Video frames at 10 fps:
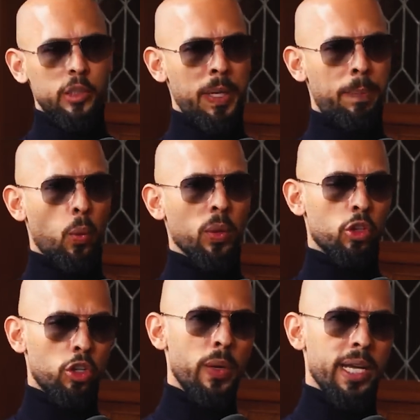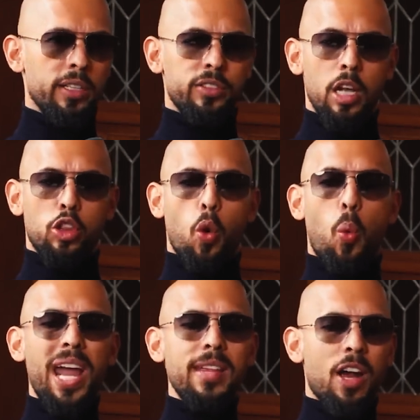these people, what they're doing is, the
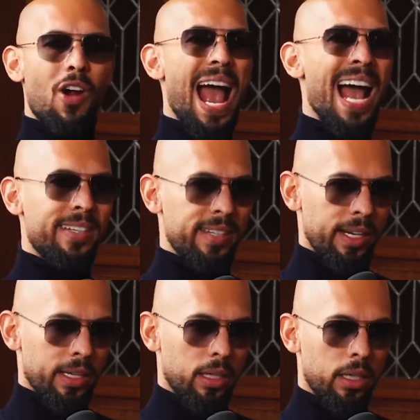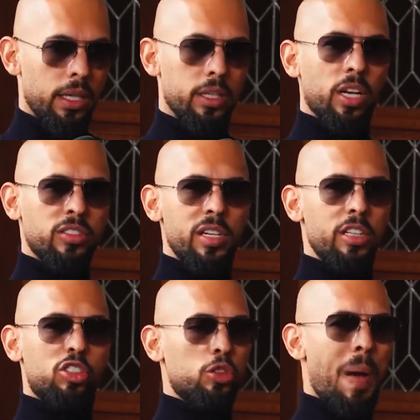way they're acting doesn't
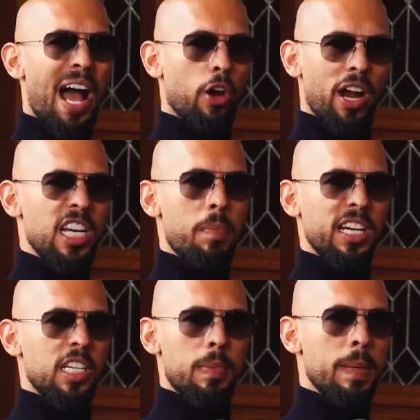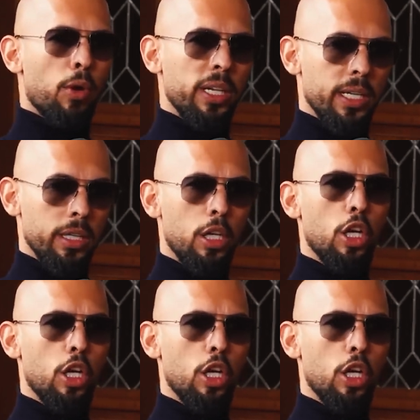inspire anybody to be brilliant.